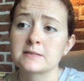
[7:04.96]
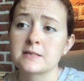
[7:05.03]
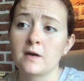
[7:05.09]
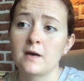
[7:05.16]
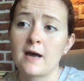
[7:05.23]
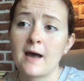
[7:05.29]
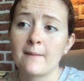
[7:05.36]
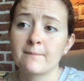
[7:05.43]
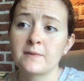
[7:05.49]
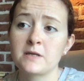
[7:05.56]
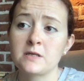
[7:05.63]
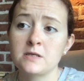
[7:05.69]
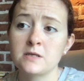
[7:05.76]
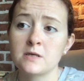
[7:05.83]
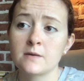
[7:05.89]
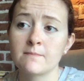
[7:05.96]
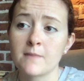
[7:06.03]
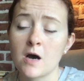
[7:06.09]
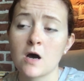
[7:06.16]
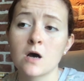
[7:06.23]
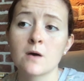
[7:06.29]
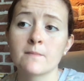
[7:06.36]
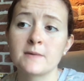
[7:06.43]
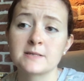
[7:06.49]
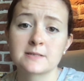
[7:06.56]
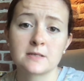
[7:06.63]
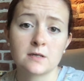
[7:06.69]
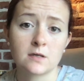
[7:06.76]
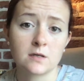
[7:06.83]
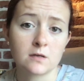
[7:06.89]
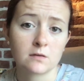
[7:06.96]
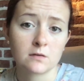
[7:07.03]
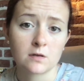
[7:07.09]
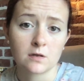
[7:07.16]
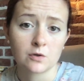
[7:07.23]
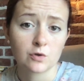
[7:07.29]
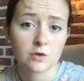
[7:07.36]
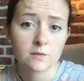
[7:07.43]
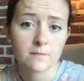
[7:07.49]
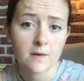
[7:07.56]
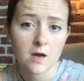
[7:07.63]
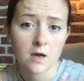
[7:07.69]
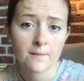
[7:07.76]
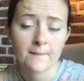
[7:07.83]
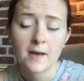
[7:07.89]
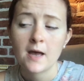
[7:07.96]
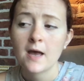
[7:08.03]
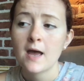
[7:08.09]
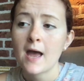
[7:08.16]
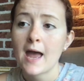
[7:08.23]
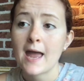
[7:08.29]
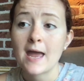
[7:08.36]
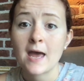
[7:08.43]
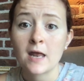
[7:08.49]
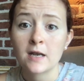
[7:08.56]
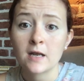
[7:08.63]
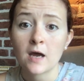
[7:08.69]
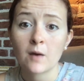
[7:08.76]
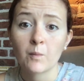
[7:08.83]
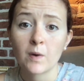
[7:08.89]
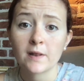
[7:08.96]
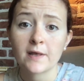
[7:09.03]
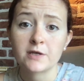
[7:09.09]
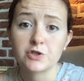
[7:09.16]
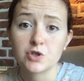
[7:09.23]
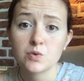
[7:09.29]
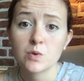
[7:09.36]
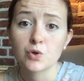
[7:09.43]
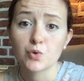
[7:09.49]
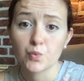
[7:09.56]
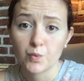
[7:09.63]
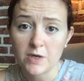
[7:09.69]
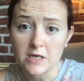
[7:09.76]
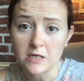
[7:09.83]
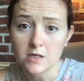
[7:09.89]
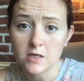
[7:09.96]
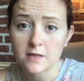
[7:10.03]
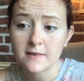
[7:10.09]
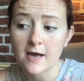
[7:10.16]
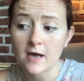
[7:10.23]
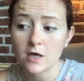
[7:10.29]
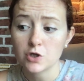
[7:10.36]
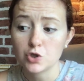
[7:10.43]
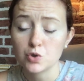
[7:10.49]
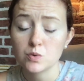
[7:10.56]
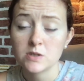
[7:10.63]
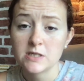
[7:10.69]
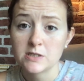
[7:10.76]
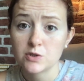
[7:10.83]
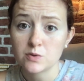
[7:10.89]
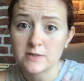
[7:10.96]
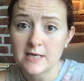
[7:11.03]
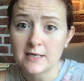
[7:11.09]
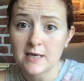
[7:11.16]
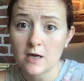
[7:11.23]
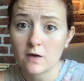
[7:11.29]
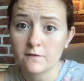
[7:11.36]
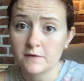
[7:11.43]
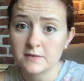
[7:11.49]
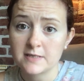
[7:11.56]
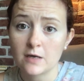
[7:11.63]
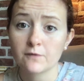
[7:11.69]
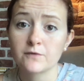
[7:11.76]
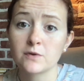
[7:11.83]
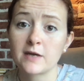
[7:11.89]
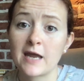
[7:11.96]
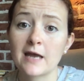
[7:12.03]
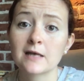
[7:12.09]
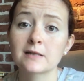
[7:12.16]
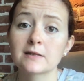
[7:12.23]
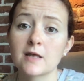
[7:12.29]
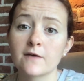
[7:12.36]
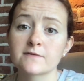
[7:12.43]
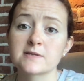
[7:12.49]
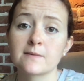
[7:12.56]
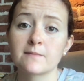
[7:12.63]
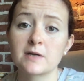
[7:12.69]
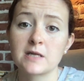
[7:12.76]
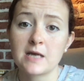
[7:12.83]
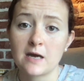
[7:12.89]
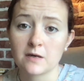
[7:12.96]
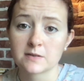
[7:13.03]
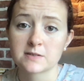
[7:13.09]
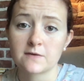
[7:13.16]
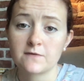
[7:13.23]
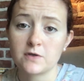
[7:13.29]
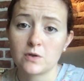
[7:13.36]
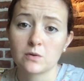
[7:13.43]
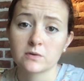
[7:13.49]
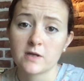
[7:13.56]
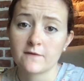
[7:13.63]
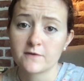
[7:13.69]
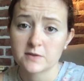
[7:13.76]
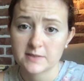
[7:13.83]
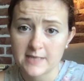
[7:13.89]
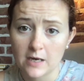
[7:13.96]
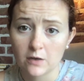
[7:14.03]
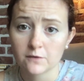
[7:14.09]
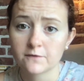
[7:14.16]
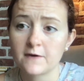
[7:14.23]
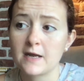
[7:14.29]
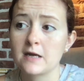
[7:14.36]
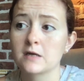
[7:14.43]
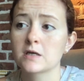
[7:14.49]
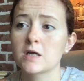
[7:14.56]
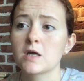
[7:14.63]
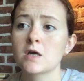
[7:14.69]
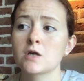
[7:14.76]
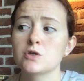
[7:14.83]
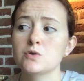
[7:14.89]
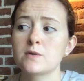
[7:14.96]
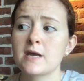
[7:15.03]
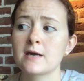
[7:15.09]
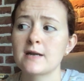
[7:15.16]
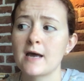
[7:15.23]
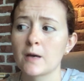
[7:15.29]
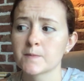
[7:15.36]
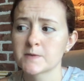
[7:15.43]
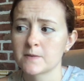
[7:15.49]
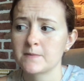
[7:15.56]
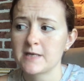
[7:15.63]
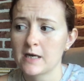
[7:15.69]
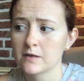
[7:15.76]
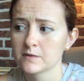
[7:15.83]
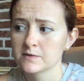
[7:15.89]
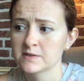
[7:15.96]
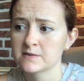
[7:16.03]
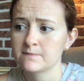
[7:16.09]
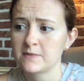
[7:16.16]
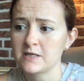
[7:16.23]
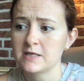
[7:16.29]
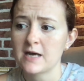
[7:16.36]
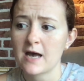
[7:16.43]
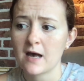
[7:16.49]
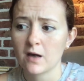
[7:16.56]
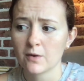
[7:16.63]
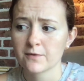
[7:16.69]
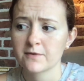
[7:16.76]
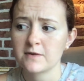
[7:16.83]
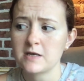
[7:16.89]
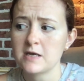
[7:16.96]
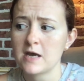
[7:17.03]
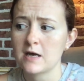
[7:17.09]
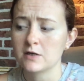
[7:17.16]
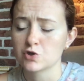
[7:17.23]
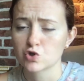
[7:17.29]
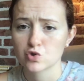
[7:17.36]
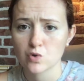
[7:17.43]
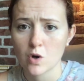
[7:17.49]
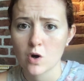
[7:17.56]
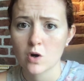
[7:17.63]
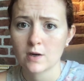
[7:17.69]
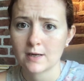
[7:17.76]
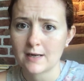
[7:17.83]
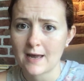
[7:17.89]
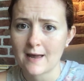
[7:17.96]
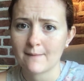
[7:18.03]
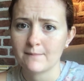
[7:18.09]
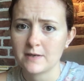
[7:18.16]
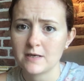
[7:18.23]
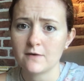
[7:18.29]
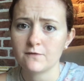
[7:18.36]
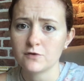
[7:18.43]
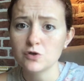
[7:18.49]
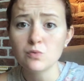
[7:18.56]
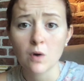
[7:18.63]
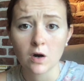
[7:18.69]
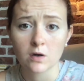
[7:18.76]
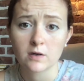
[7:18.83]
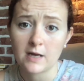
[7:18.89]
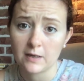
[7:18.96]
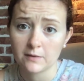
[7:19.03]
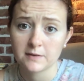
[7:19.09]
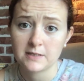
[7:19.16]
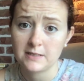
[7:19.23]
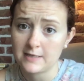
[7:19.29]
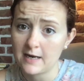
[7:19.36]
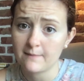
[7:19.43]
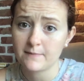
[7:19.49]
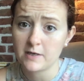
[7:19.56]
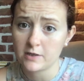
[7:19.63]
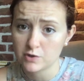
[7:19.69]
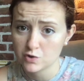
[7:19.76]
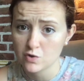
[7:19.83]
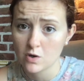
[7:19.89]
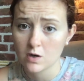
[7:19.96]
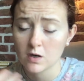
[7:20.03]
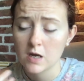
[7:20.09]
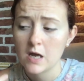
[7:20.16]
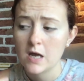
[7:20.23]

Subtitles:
a happy mom is a good mom. And while I do agree that you need to take care of yourself, you can't love somebody else if you don't love yourself, and you can't help somebody else be healthy and strong and happy if you aren't healthy and happy and strong.